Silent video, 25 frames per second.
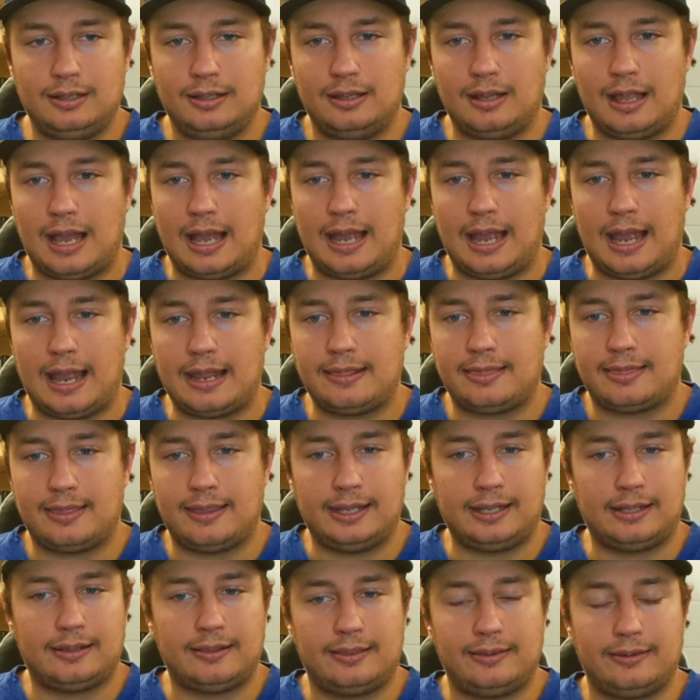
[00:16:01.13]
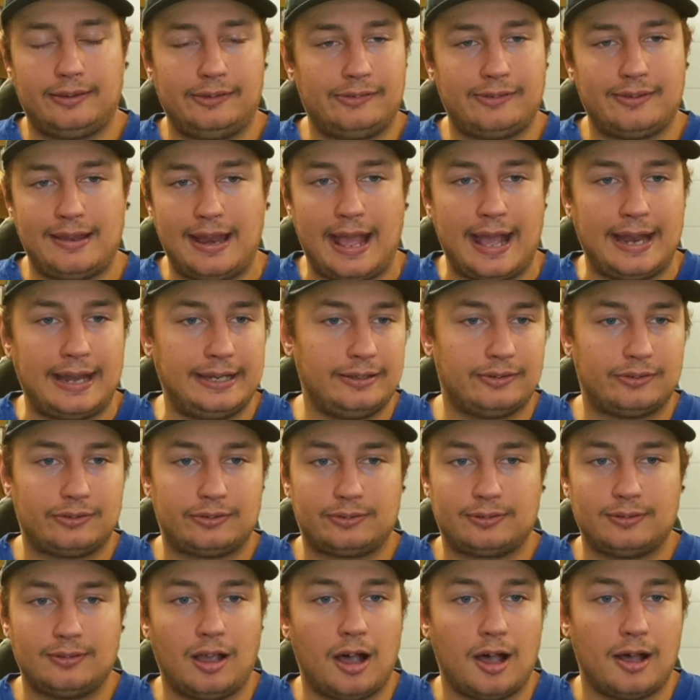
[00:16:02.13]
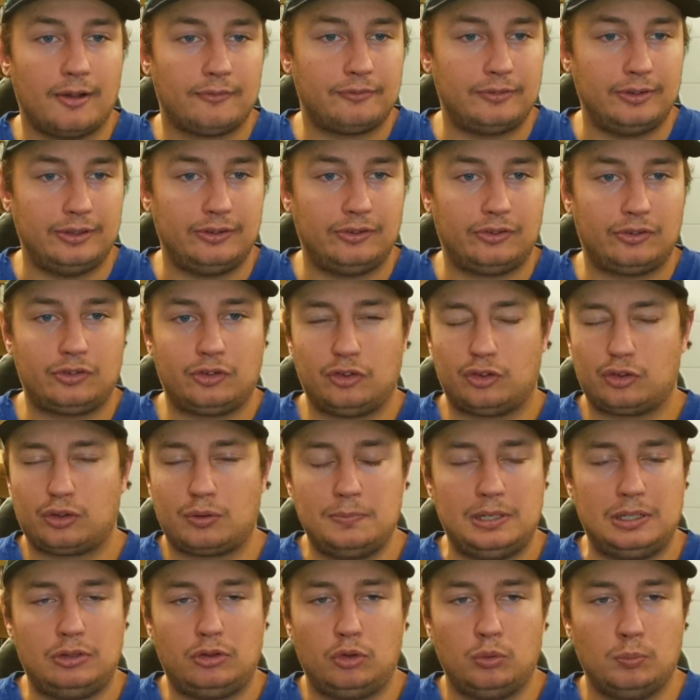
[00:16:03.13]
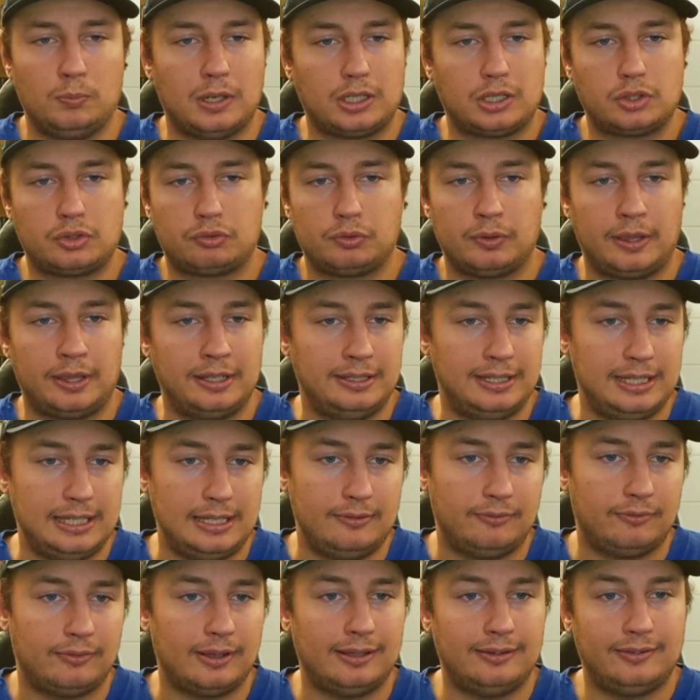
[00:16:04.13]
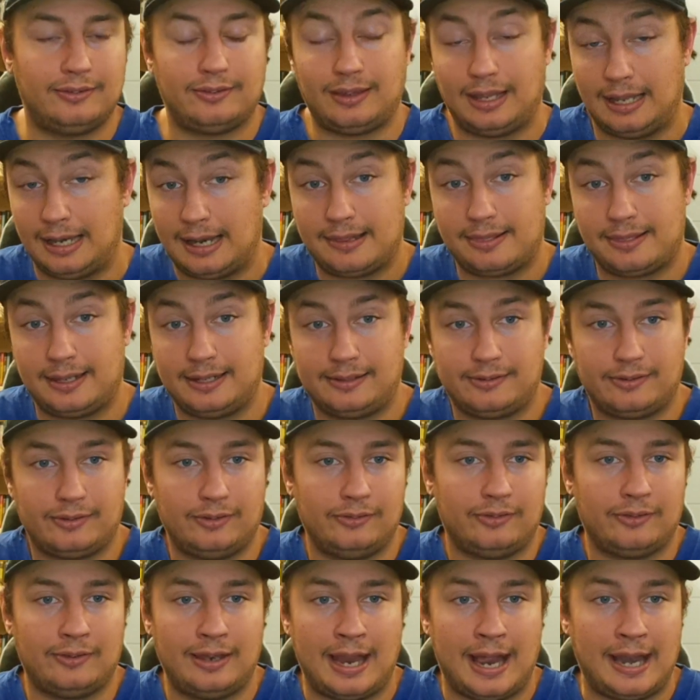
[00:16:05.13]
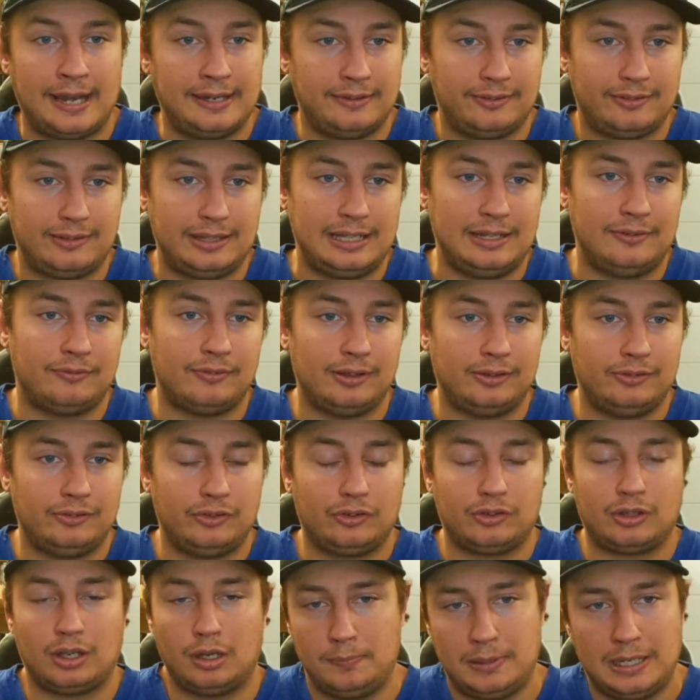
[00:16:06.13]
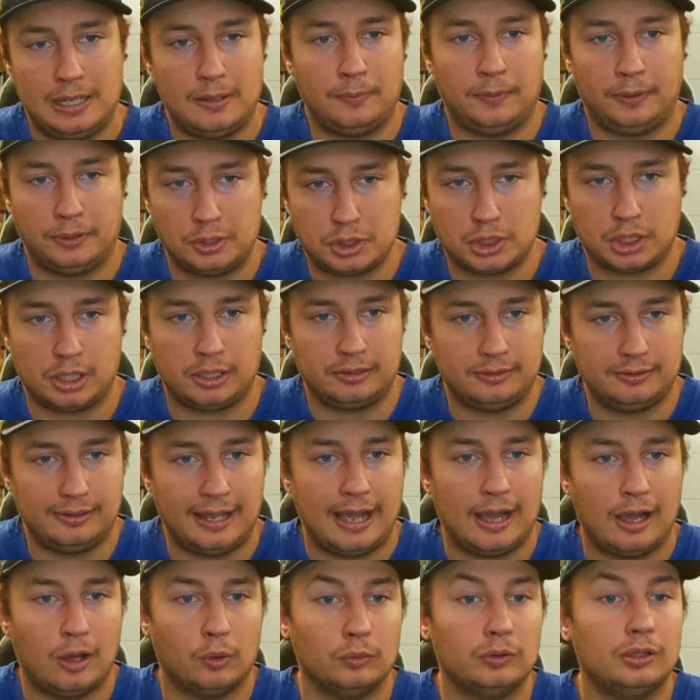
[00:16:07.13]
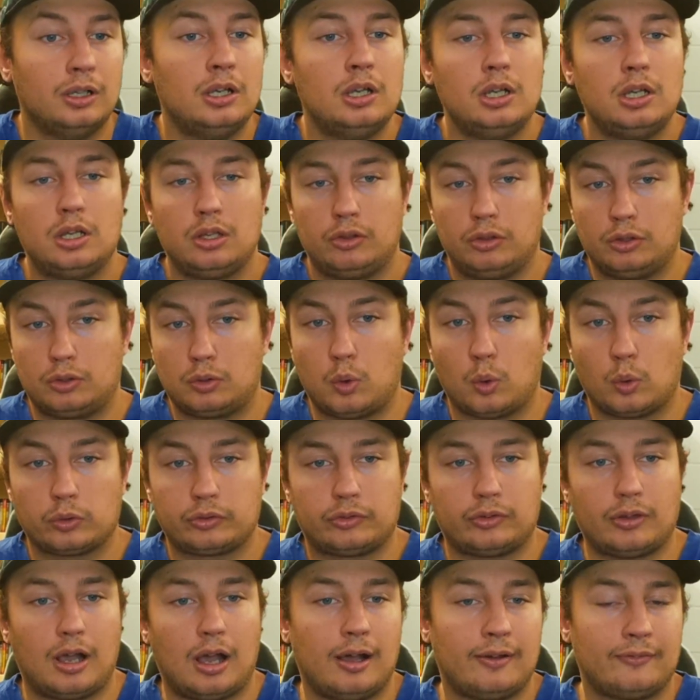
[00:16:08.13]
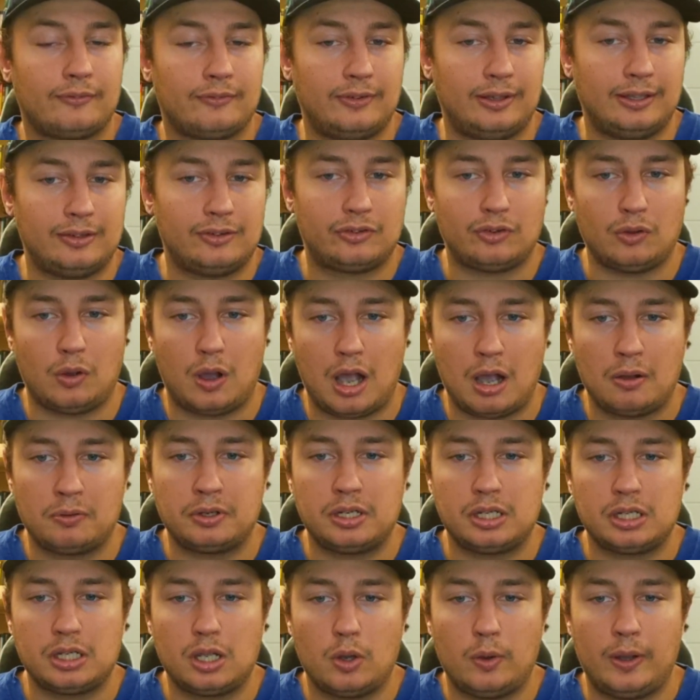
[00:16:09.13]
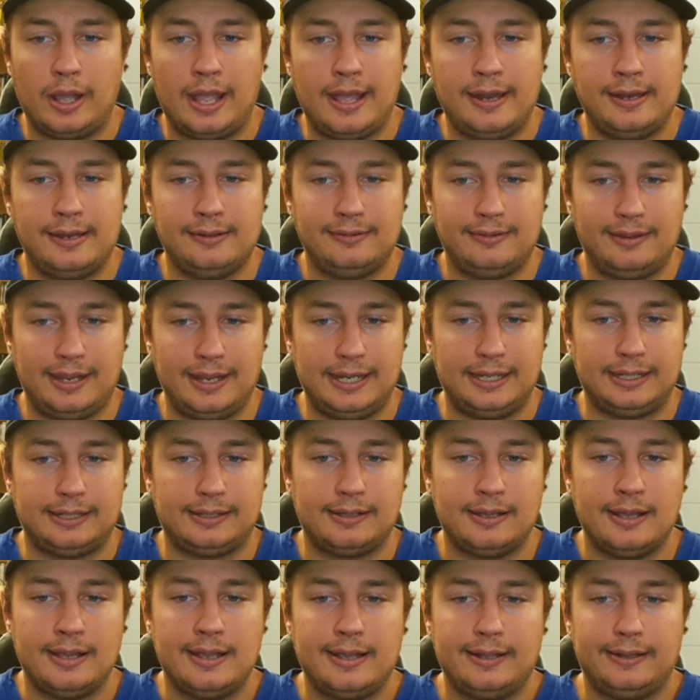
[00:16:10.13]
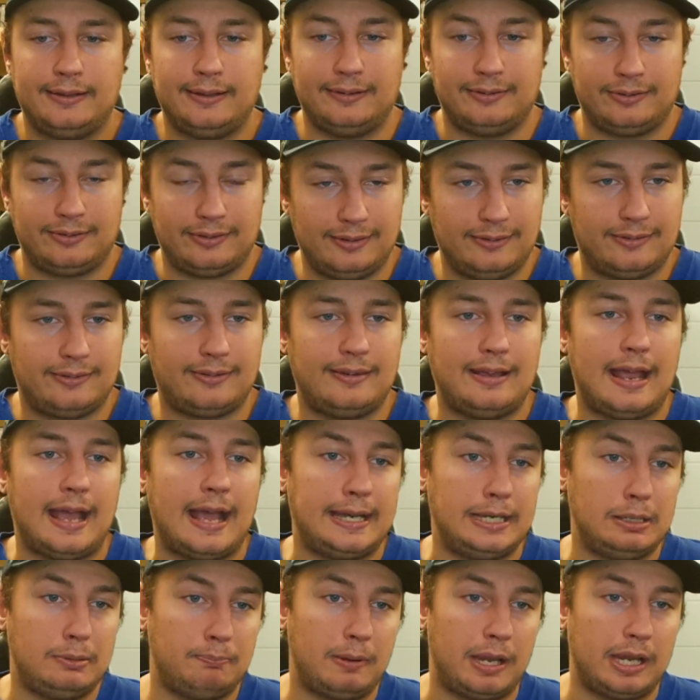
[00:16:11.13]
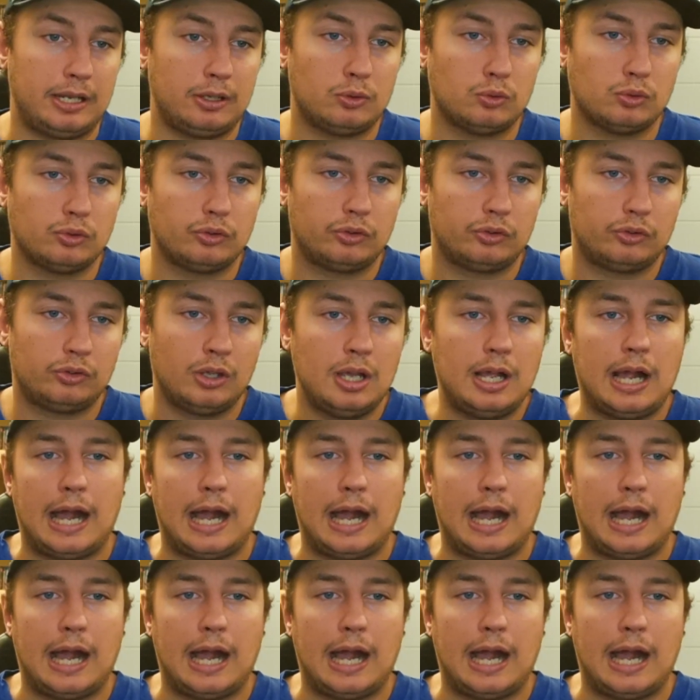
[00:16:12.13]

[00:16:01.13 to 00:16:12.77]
I think Cincinnati's offense is just going to be too much for the defense. And I think Cincinnati's defense is going to be able to shut down the Colts offense. So I'm going to go ahead and take the Cincinnati Bengals.